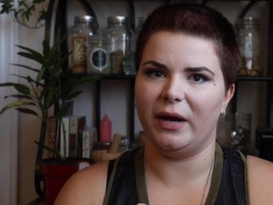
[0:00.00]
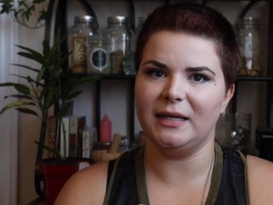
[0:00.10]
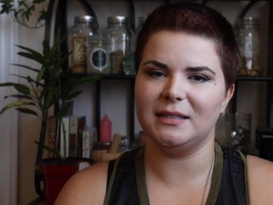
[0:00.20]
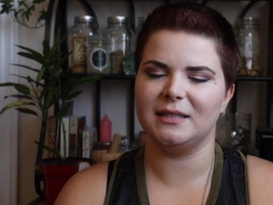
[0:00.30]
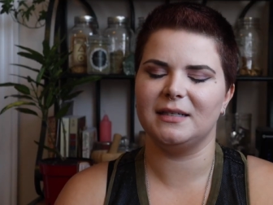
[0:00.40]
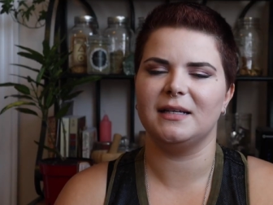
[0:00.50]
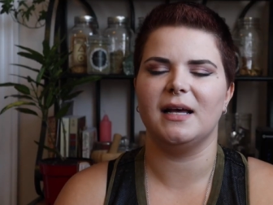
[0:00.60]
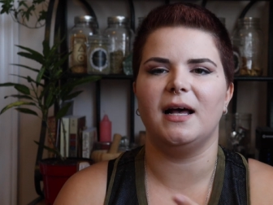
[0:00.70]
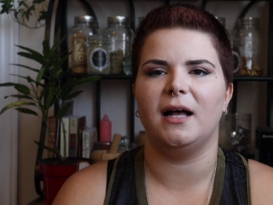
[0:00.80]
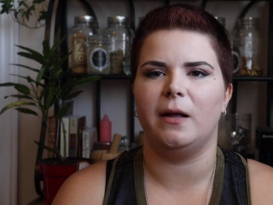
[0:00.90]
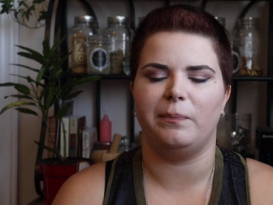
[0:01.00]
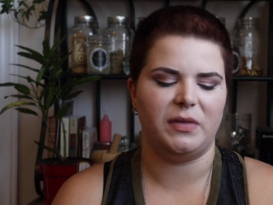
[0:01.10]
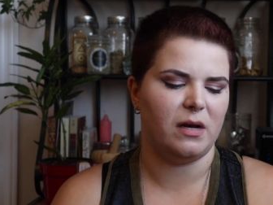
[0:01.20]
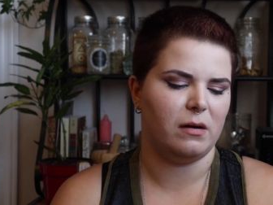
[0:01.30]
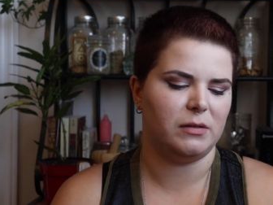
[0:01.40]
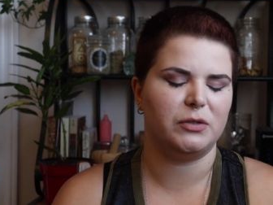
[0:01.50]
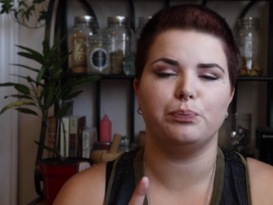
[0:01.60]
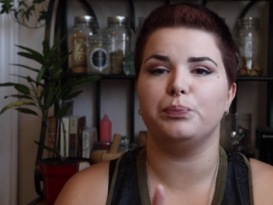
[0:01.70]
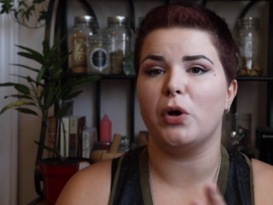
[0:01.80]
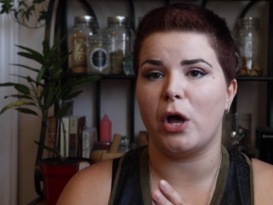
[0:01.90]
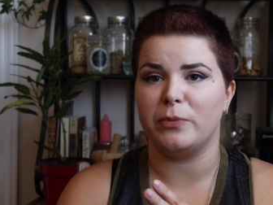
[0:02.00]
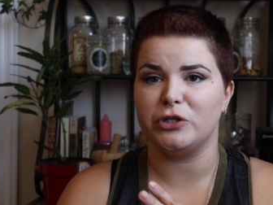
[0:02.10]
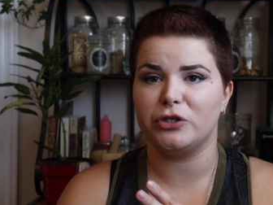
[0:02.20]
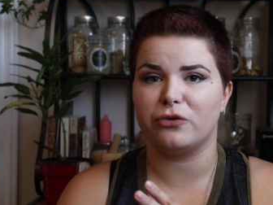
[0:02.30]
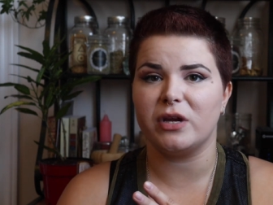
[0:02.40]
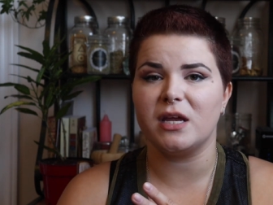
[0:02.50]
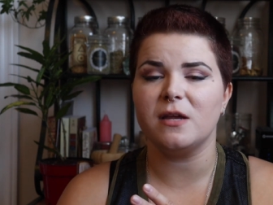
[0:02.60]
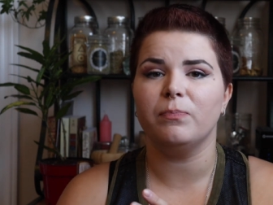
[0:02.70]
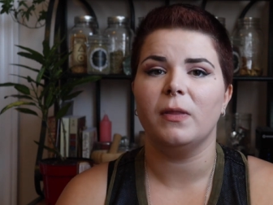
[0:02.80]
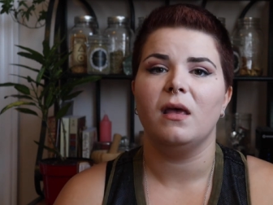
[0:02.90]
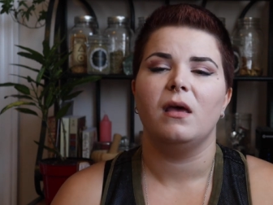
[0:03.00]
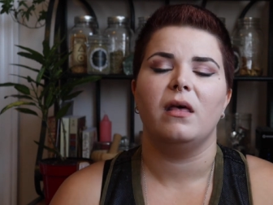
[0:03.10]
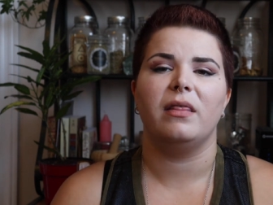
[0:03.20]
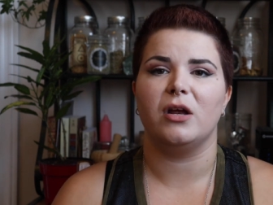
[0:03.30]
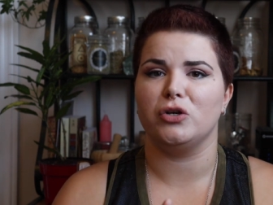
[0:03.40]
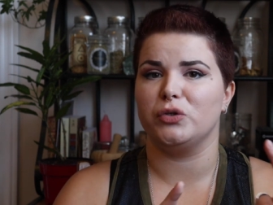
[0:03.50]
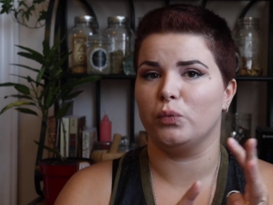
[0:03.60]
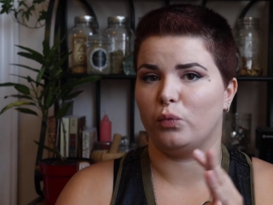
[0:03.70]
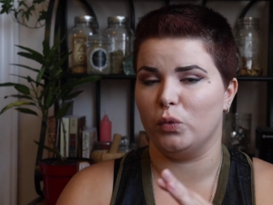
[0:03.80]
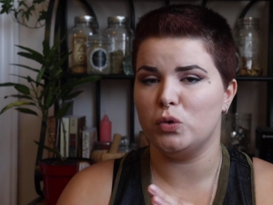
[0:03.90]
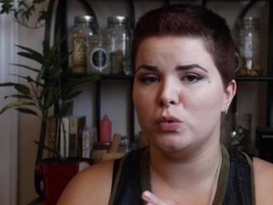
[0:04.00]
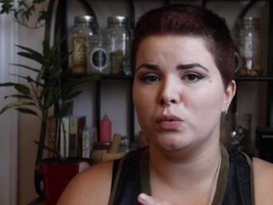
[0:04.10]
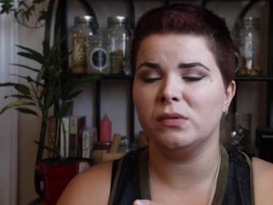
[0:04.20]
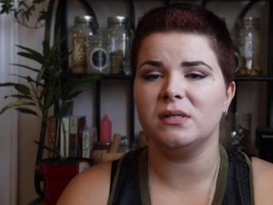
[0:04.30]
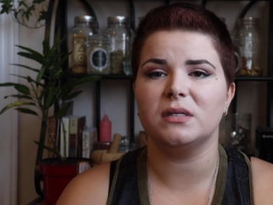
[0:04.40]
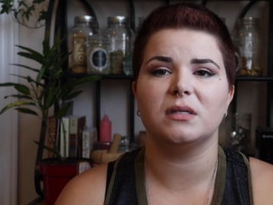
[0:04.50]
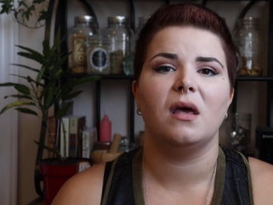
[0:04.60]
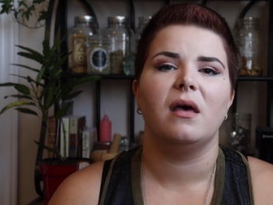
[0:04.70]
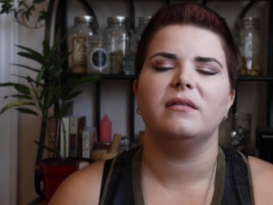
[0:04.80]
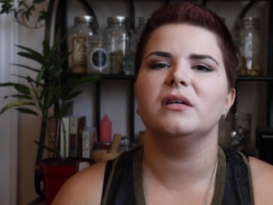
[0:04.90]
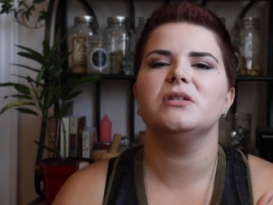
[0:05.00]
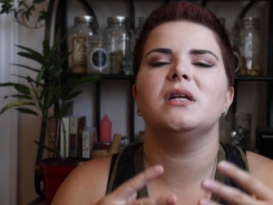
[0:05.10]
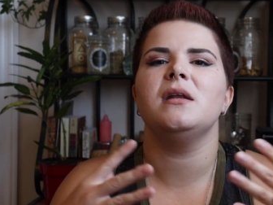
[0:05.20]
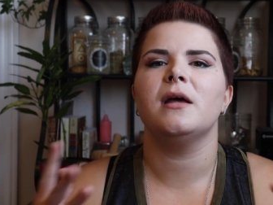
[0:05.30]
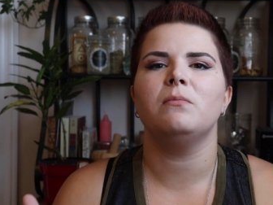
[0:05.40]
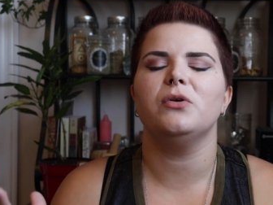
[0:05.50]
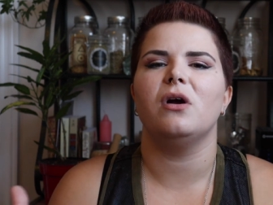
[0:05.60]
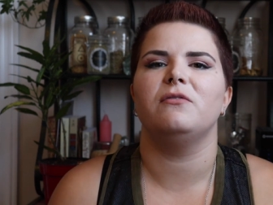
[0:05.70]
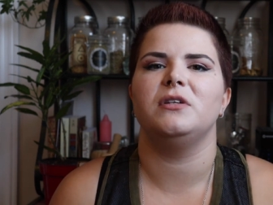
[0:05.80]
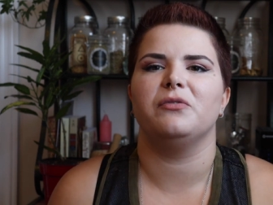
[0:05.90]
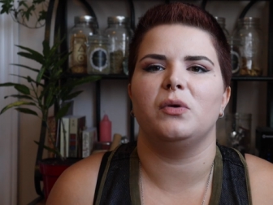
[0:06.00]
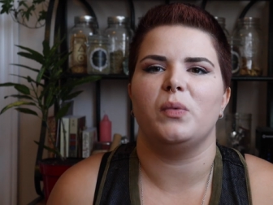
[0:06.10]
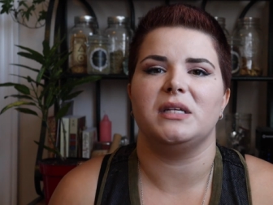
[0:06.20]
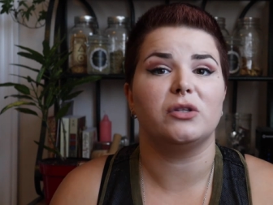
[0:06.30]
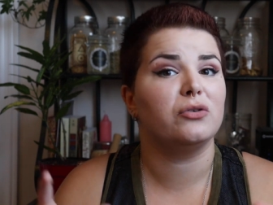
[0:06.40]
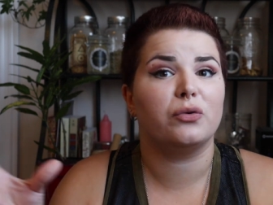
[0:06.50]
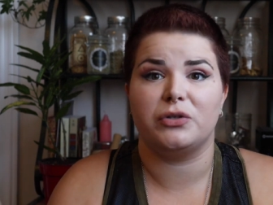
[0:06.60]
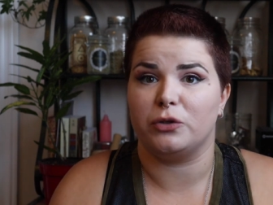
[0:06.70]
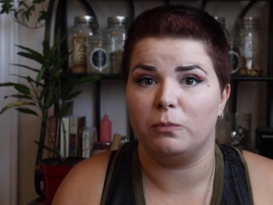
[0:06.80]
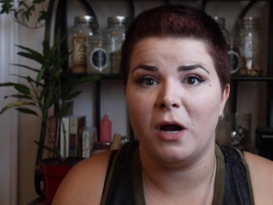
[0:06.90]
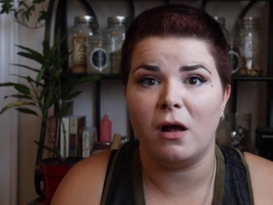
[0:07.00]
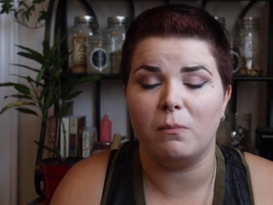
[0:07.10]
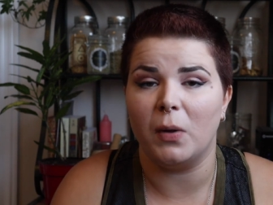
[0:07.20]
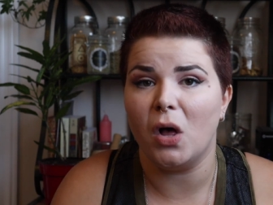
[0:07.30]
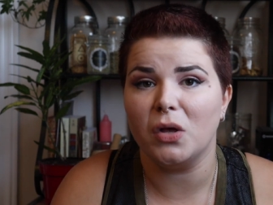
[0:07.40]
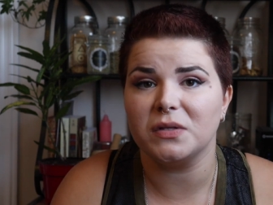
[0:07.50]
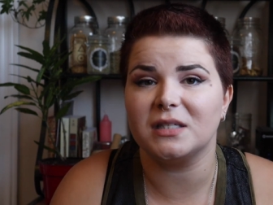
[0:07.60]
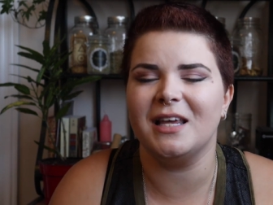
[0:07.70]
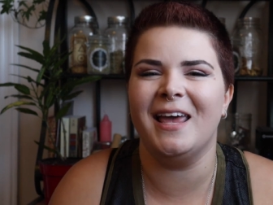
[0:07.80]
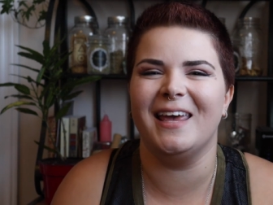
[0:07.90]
great. Um, there's palmistry, there's runes, there's a number of different ways. There's crystal balls.